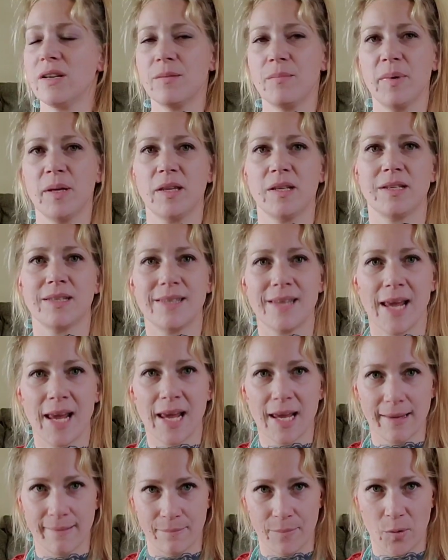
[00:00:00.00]
to be the
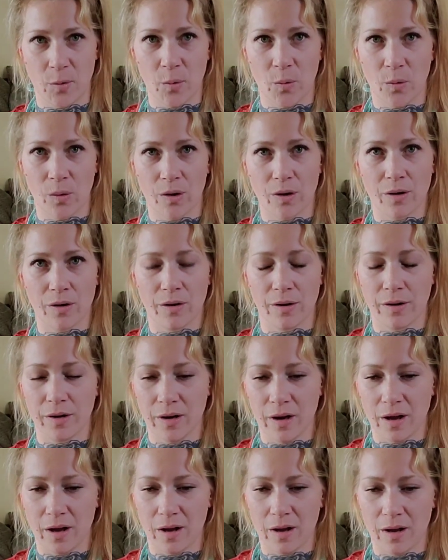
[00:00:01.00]
same. Or
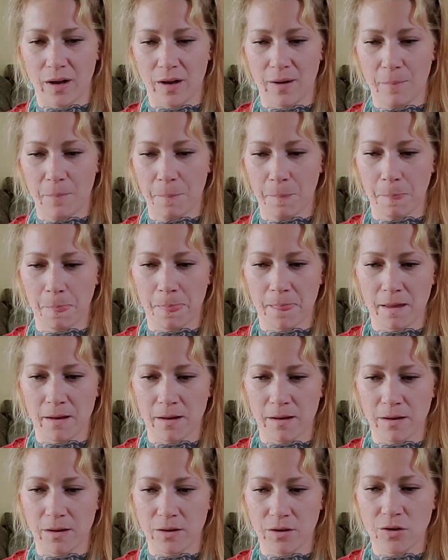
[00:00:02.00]

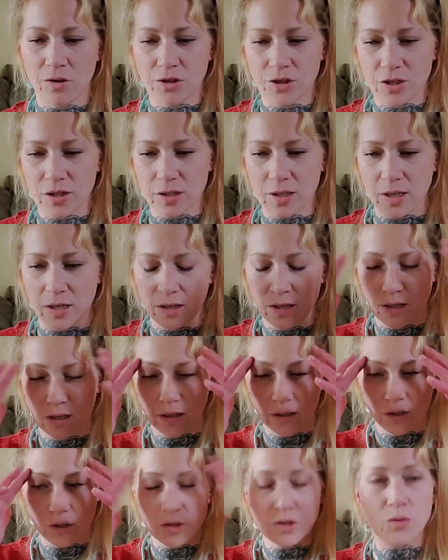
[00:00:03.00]
you just
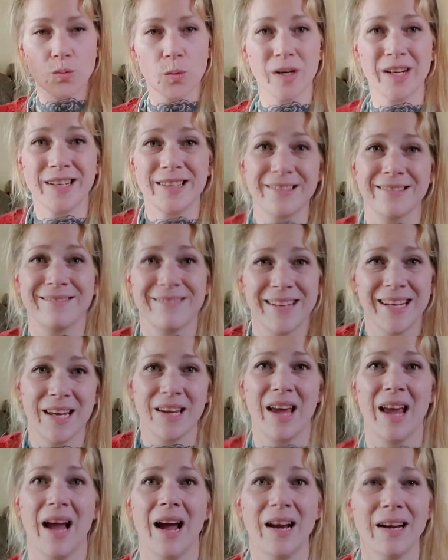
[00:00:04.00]
want to
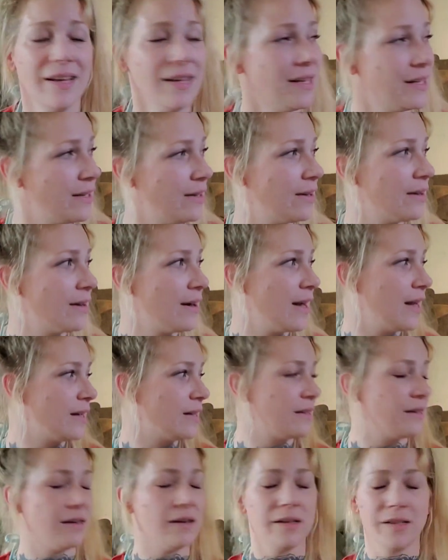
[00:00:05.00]
get out of here
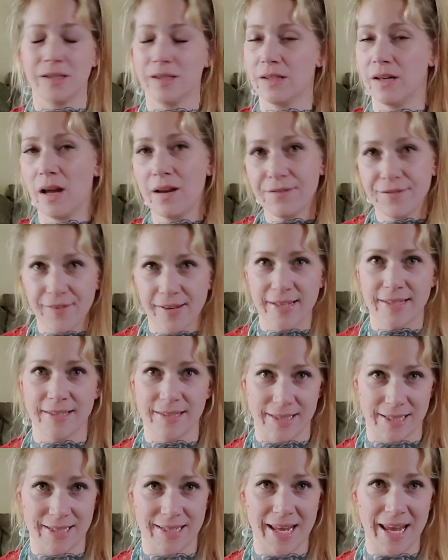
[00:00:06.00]
and not face
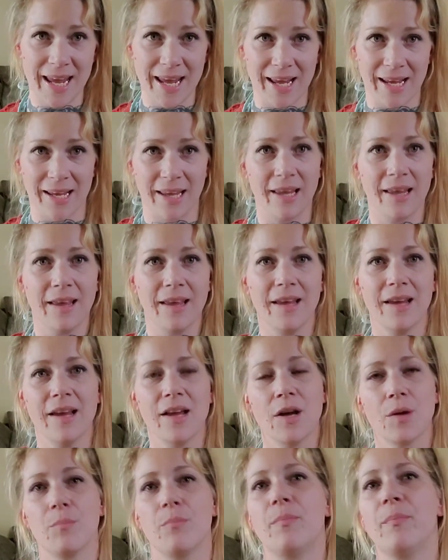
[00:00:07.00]
the day.
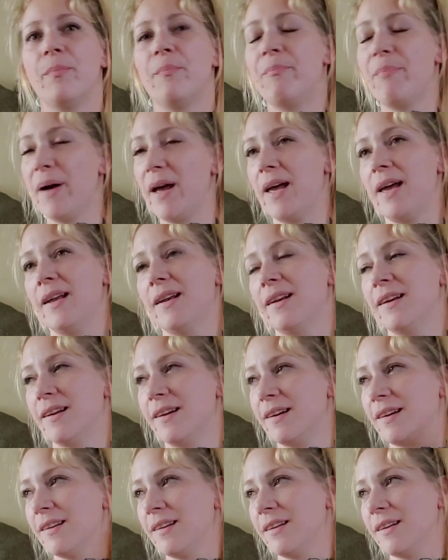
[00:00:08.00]
But
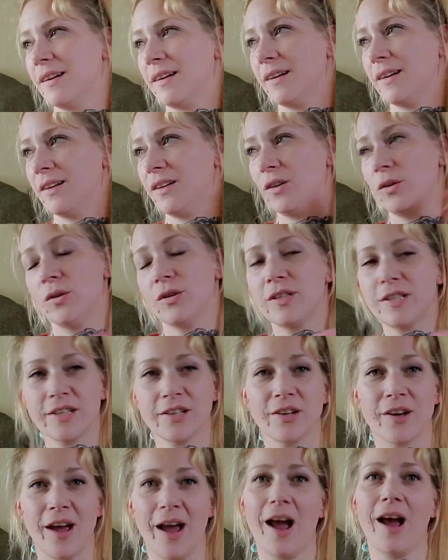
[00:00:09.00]
you
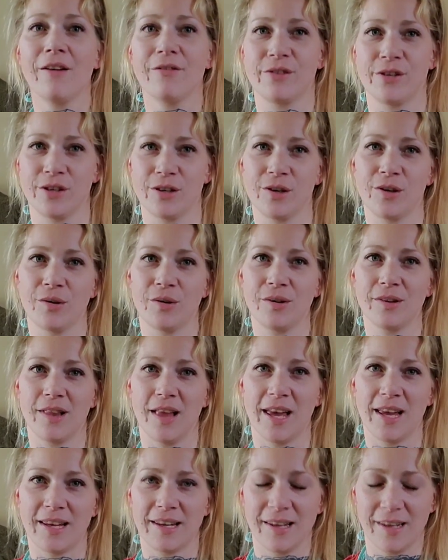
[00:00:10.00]
still have to.
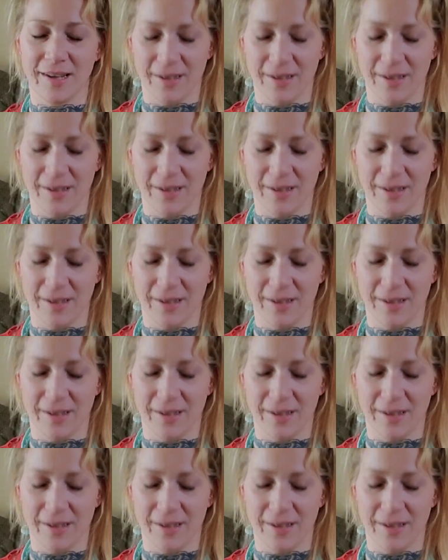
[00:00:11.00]
Like,